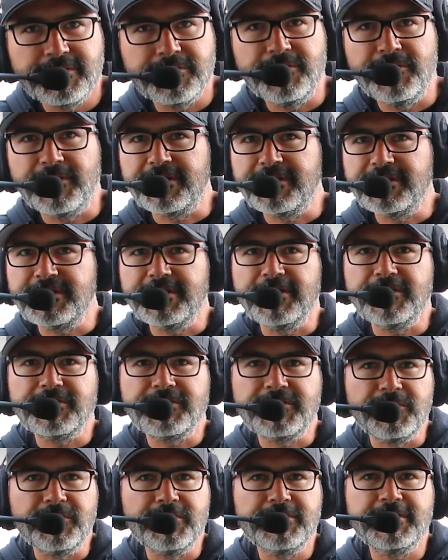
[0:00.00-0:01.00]
So you can see
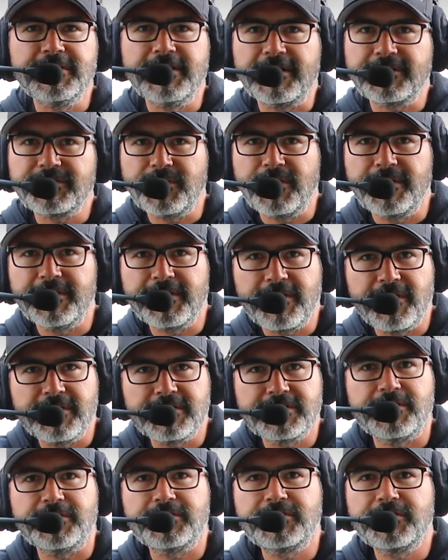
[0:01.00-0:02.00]
as soon as the electrical on the car
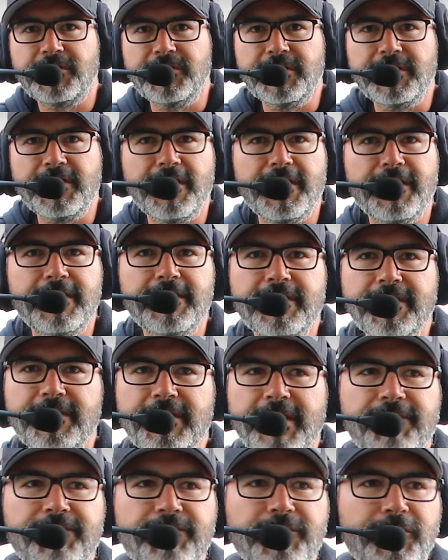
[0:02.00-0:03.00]
starts turning on,
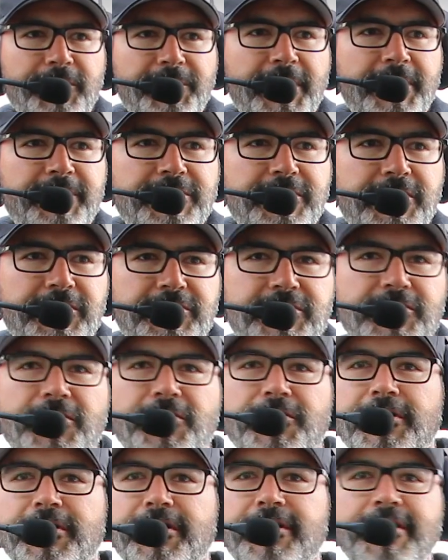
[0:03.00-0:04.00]
that fuel pump starts
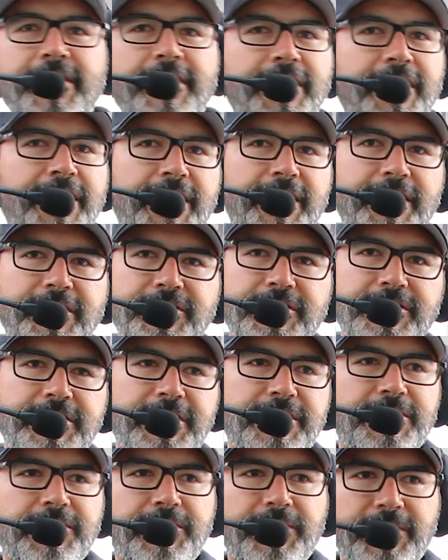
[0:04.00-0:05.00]
turning, and it just
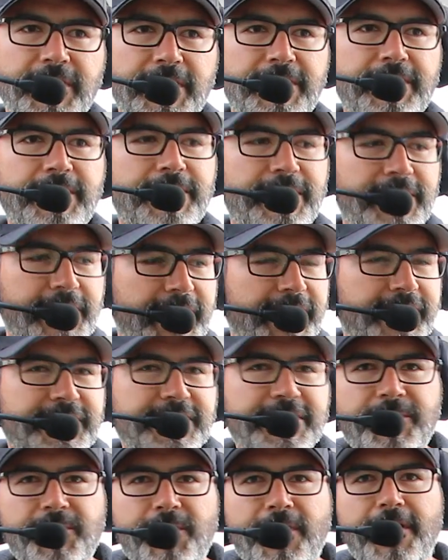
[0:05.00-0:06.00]
sends a, a
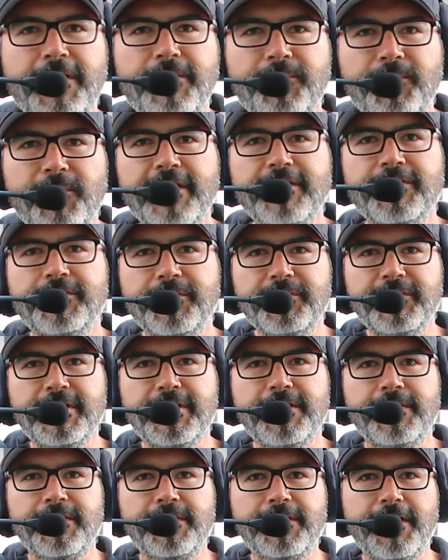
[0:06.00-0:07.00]
nasty whine right through the
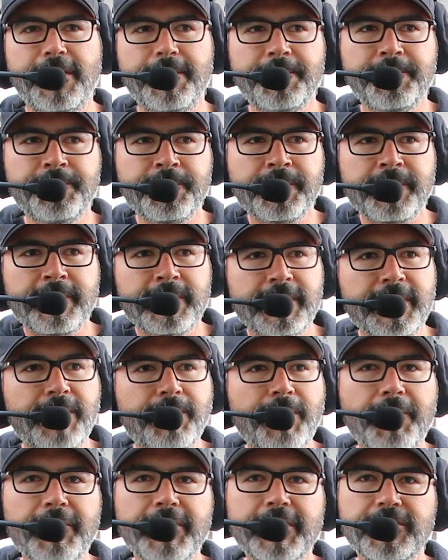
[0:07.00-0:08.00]
intercom.
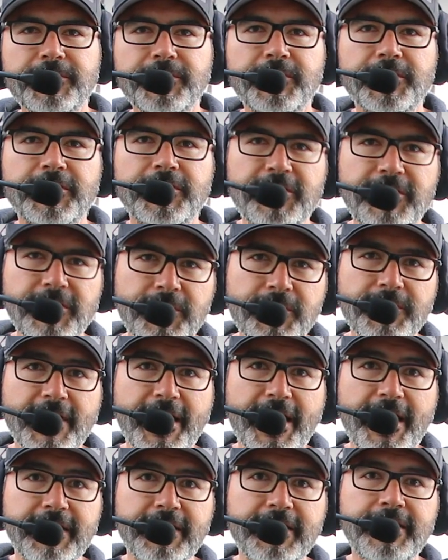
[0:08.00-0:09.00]
Now what we can do to cure
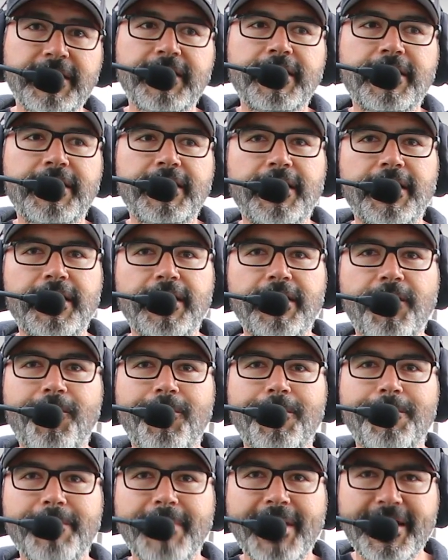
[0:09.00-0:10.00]
that uh,
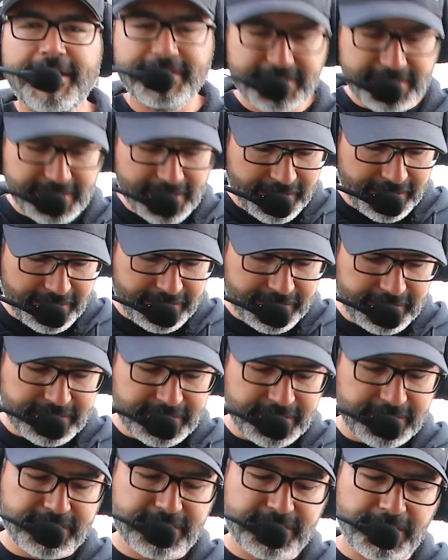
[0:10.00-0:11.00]
or mask that
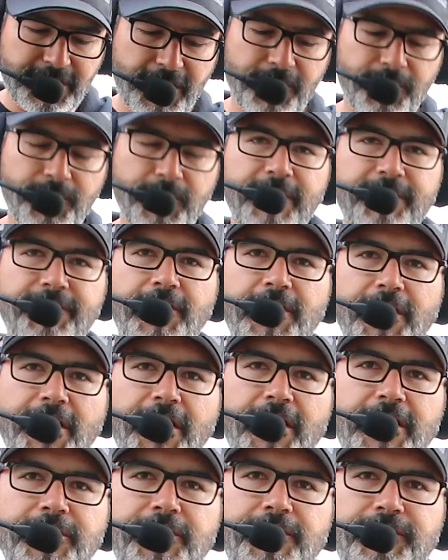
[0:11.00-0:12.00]
is install one of our
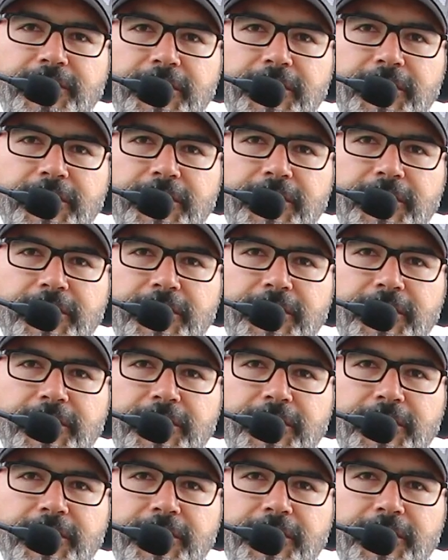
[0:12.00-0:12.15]
audio